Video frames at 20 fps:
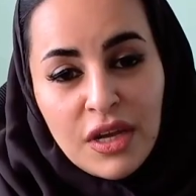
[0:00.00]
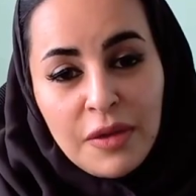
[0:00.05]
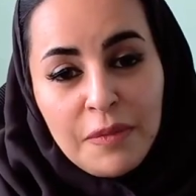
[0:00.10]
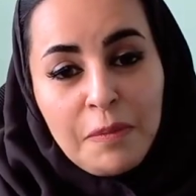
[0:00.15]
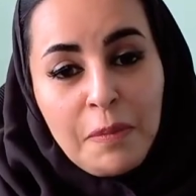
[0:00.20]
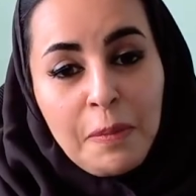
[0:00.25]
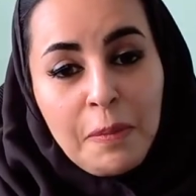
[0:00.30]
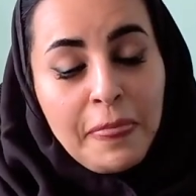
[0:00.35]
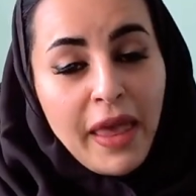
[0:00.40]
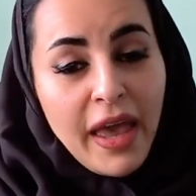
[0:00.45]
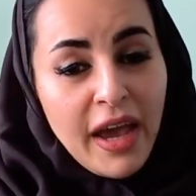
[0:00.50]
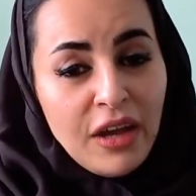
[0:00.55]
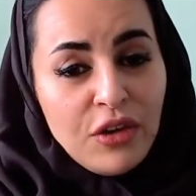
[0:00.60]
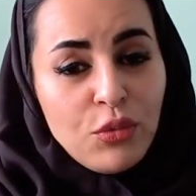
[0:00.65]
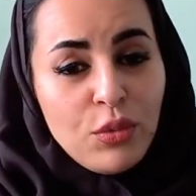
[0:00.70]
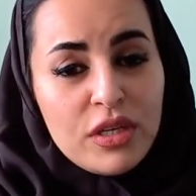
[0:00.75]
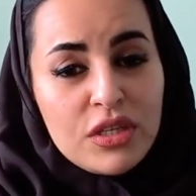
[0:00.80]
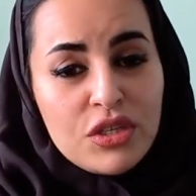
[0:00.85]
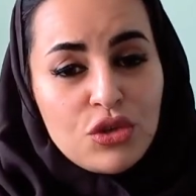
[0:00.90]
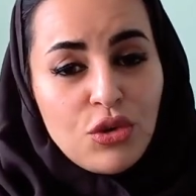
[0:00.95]
And we
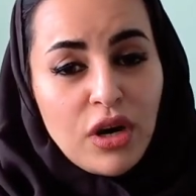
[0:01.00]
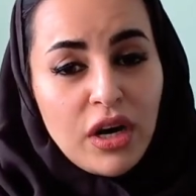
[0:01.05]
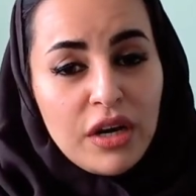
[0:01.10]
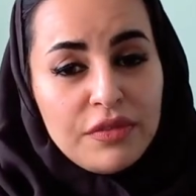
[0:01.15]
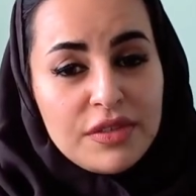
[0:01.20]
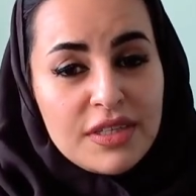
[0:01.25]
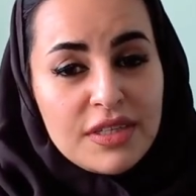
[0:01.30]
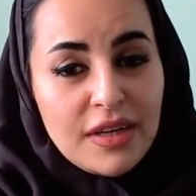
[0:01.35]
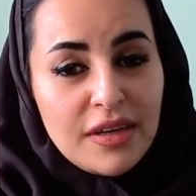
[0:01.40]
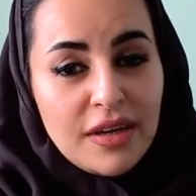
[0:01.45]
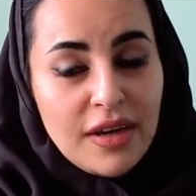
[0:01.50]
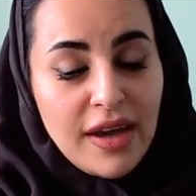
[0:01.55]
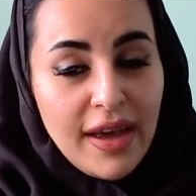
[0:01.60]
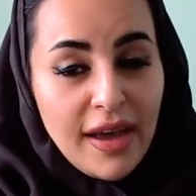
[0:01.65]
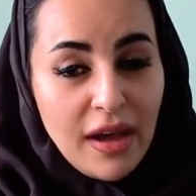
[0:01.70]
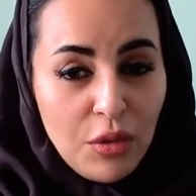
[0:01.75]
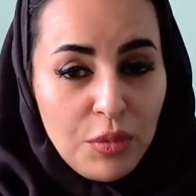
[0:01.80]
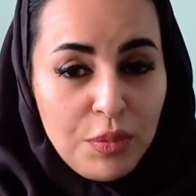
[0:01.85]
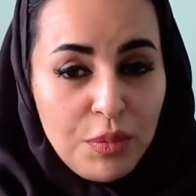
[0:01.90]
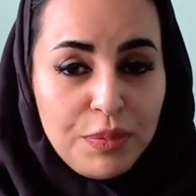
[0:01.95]
strive to
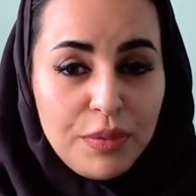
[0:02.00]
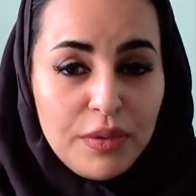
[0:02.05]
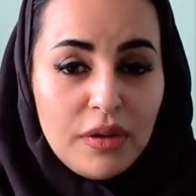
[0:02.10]
help